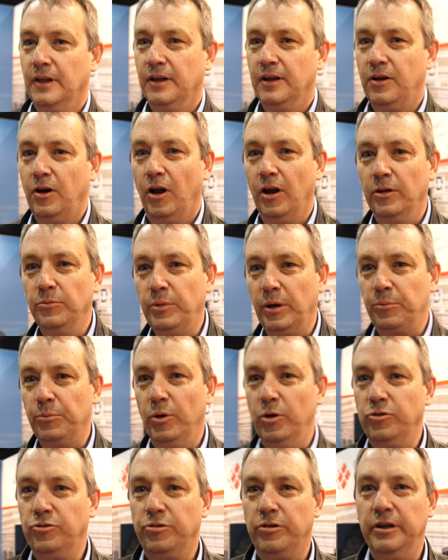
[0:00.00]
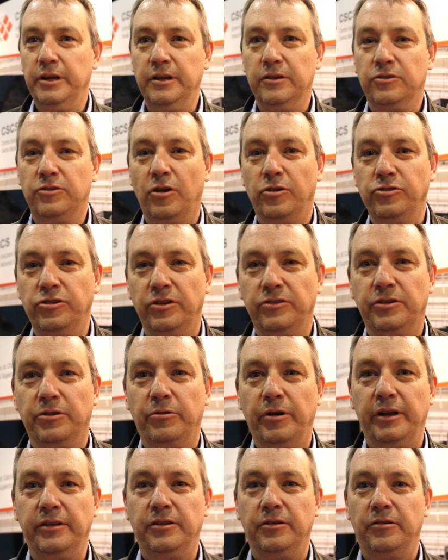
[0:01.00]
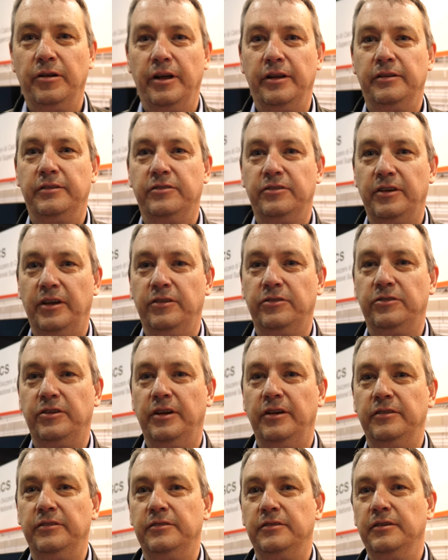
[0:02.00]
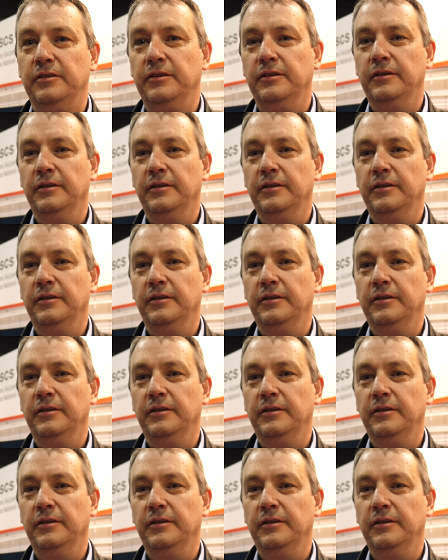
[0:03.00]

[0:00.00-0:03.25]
Colin McMurtry, Associate Director at CSCS.